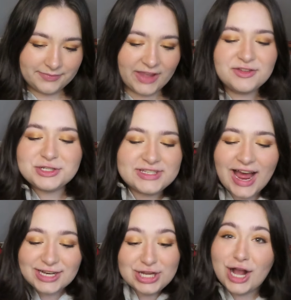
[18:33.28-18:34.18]
Have you just
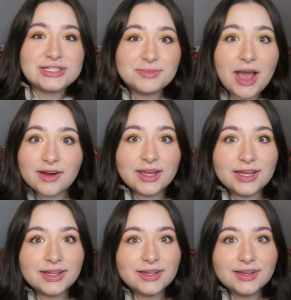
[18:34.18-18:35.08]
not talked about
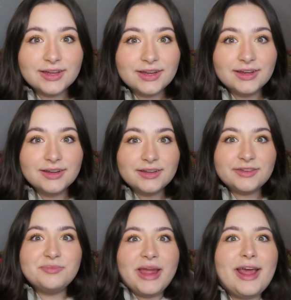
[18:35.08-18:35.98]
it?
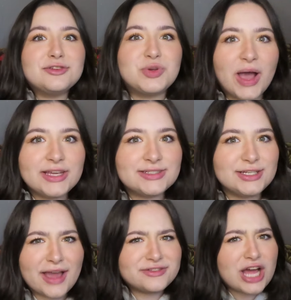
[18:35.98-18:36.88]
You've made out twice,
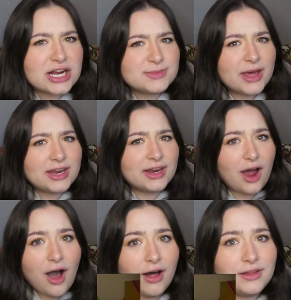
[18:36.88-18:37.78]
you haven't talked about it at all?